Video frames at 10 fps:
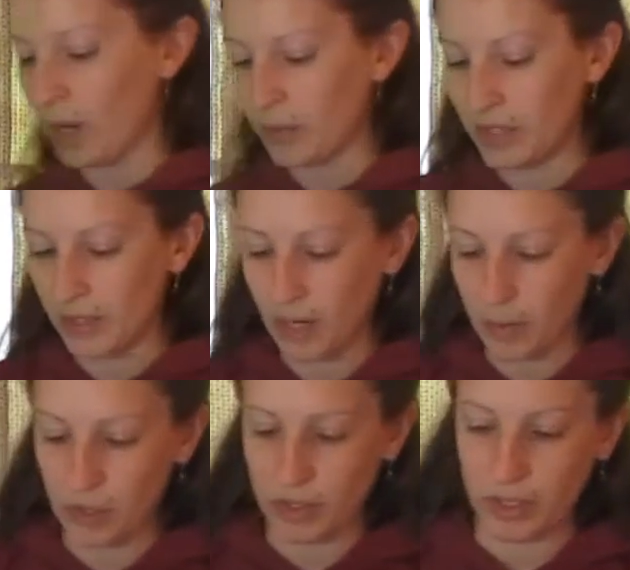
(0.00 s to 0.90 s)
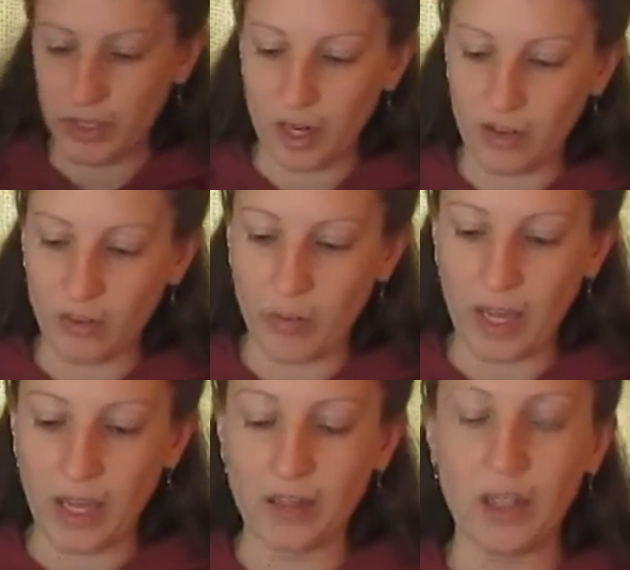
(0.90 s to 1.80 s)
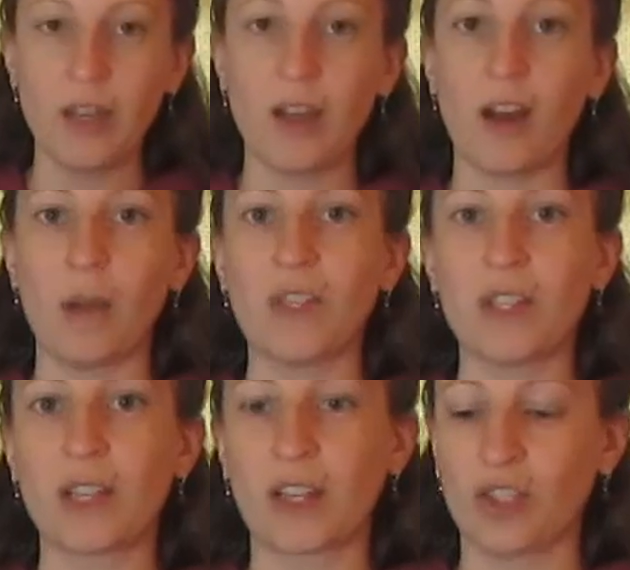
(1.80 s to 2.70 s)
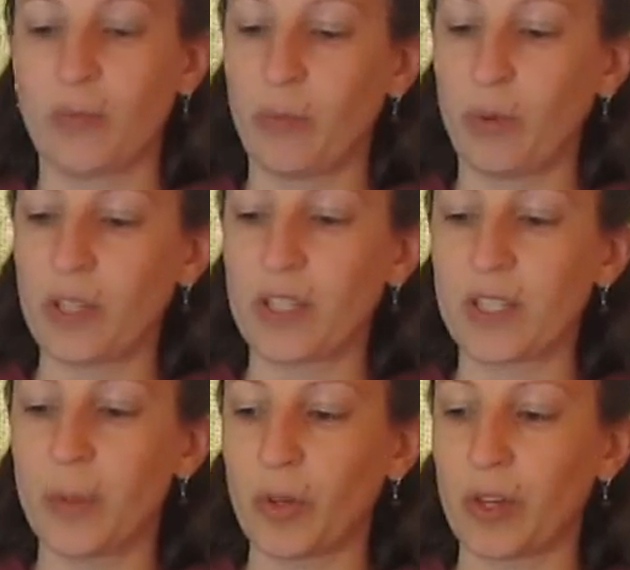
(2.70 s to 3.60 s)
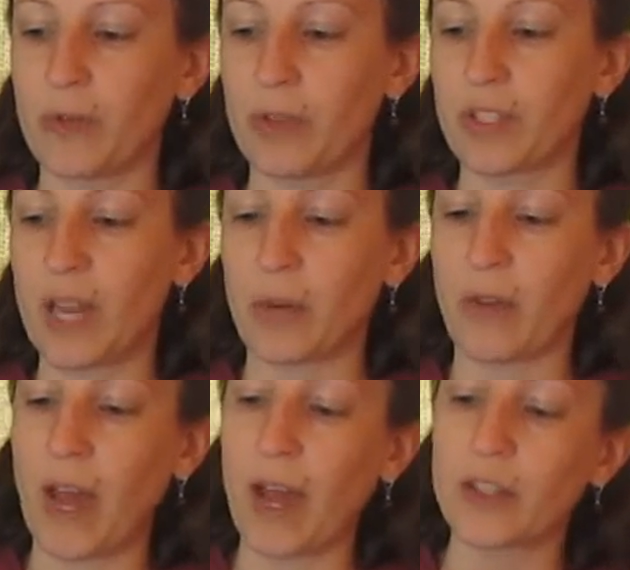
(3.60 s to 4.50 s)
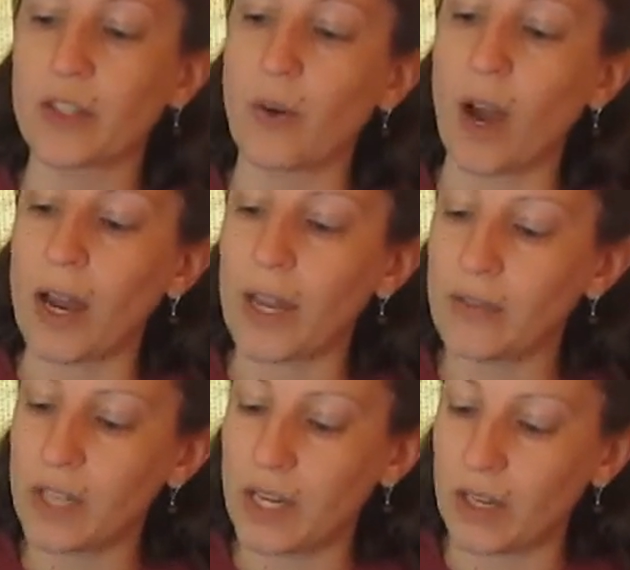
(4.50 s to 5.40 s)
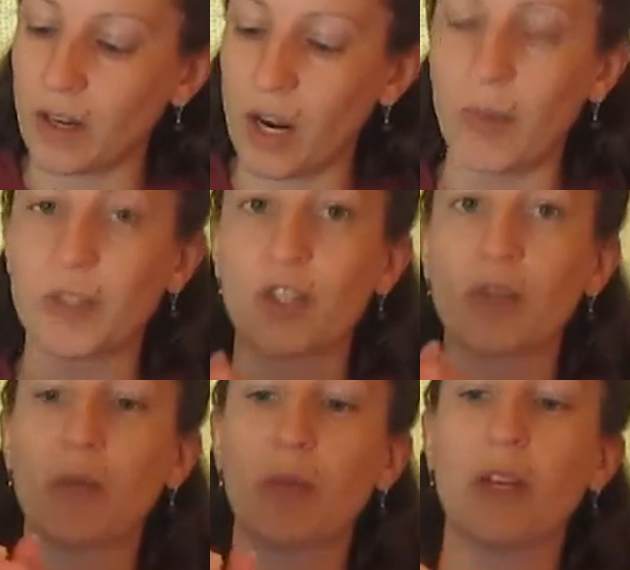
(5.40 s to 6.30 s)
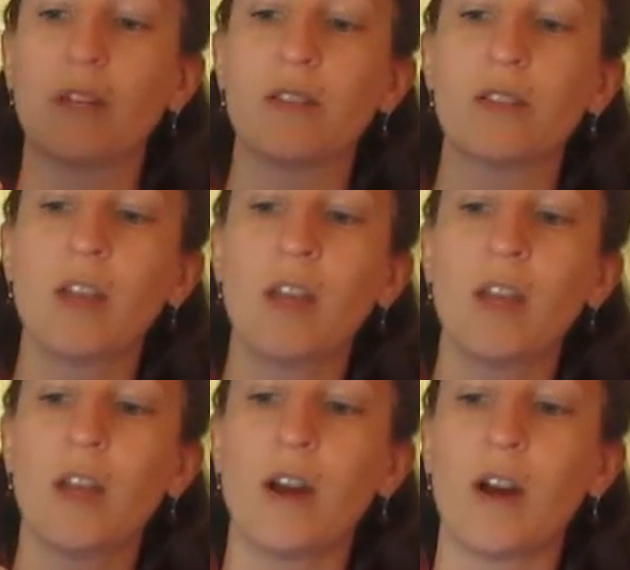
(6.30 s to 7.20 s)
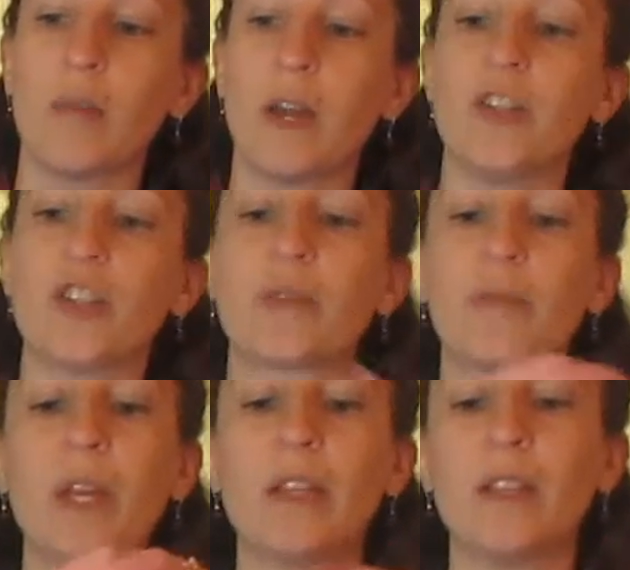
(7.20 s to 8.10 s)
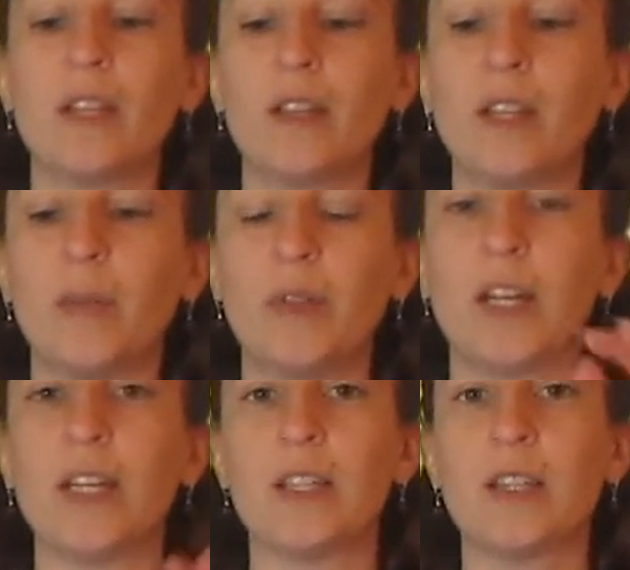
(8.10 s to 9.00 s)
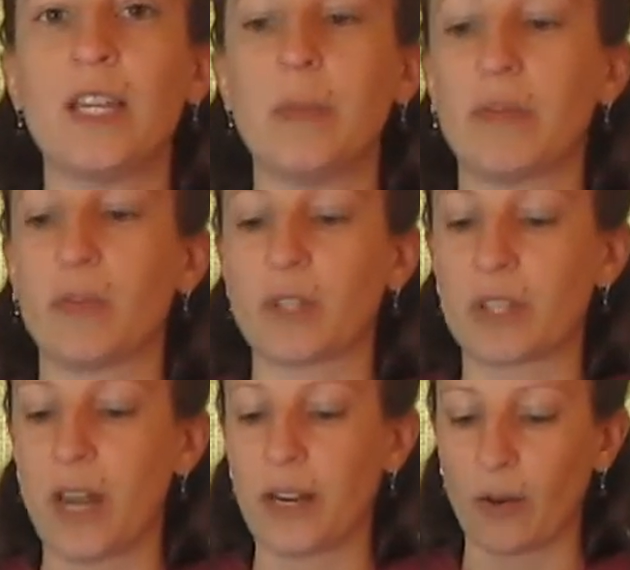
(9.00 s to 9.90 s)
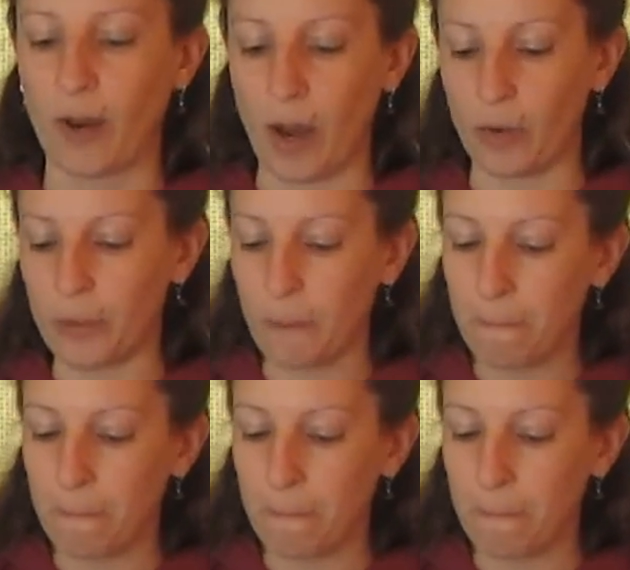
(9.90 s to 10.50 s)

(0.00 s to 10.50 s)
Since I'm using a styrofoam head, this is actually pretty slippery for this type of hat, so I have taken a couple of straight pins and just pinned it in place to keep it from sliding around.